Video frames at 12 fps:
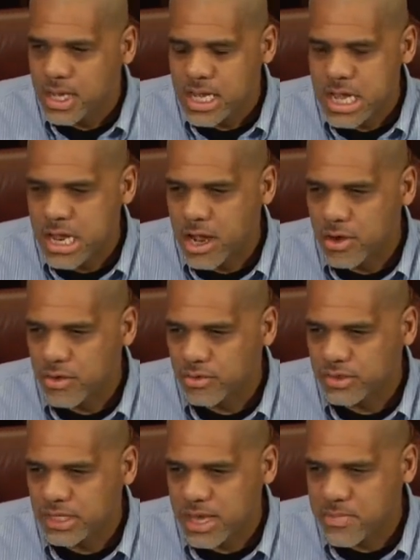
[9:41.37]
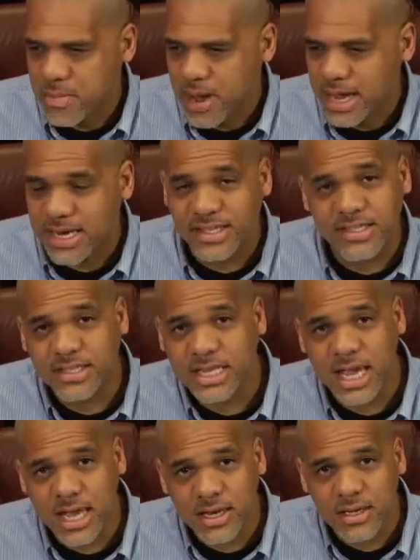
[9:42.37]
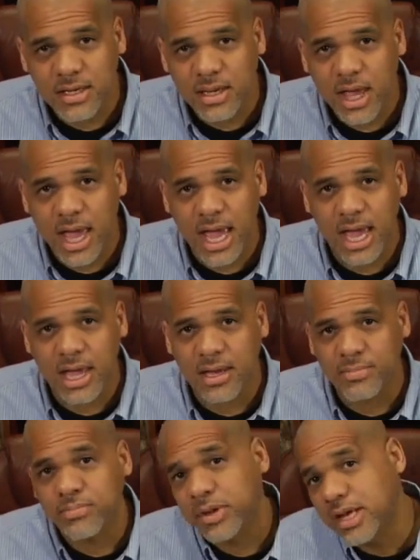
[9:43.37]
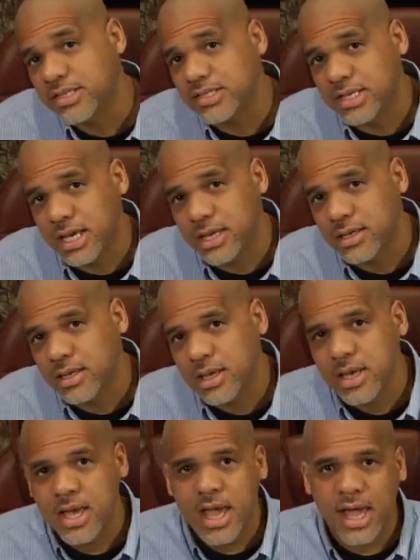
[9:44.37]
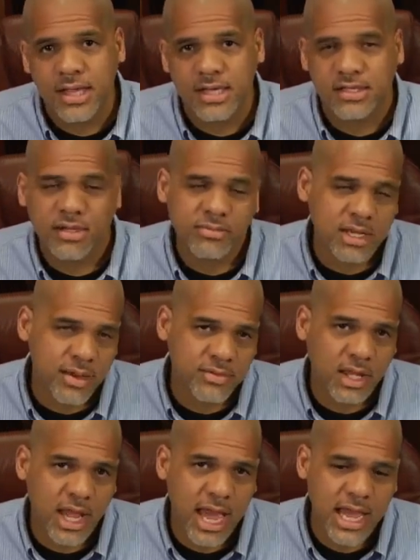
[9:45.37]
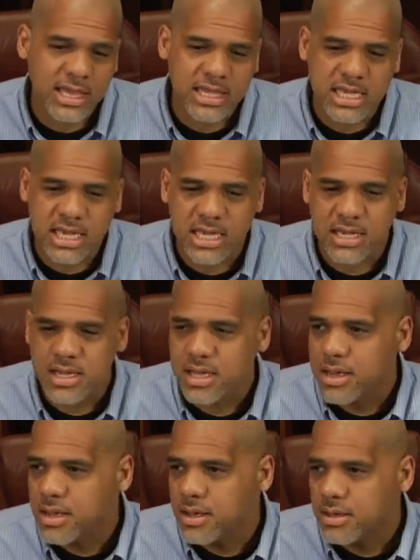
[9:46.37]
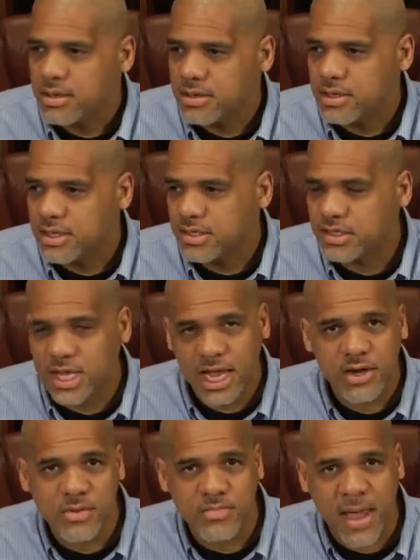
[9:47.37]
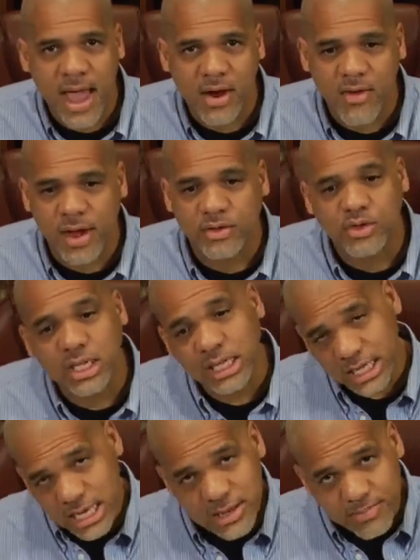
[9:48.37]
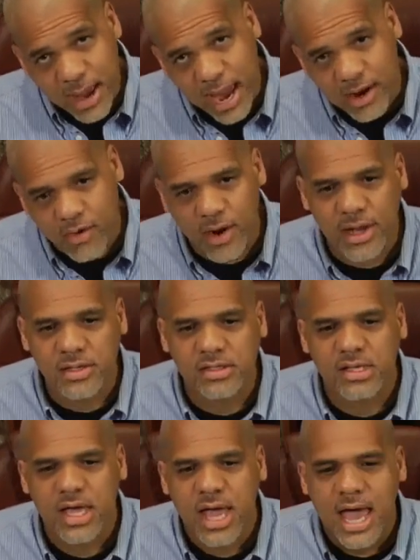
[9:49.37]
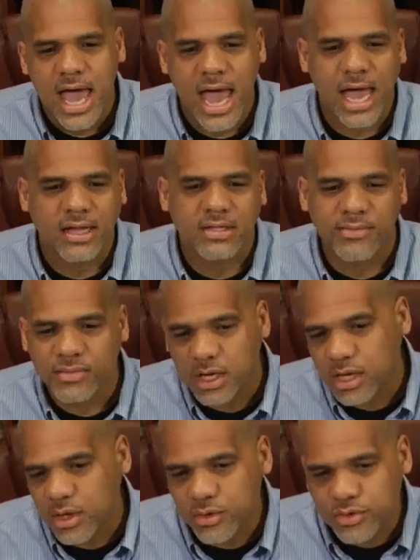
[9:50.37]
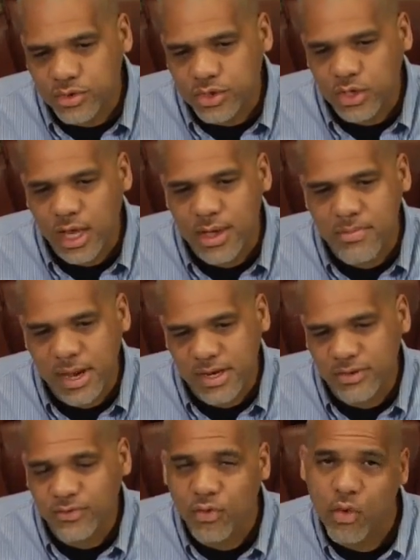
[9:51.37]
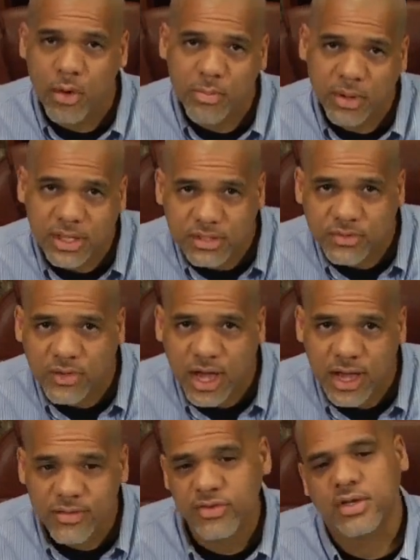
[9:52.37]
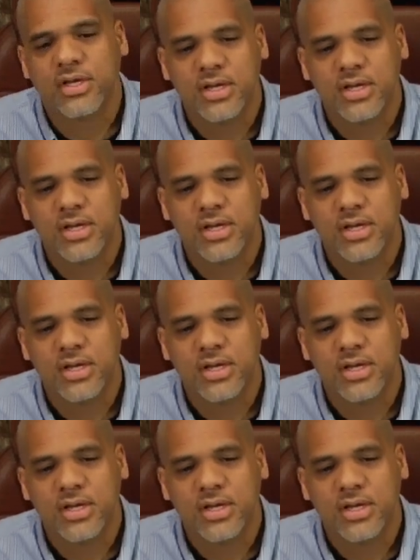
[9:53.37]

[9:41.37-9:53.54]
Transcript: -10 and +10, and then sometimes I'll add the standard backgrounds or the lead backgrounds at something closer to like -4 +5.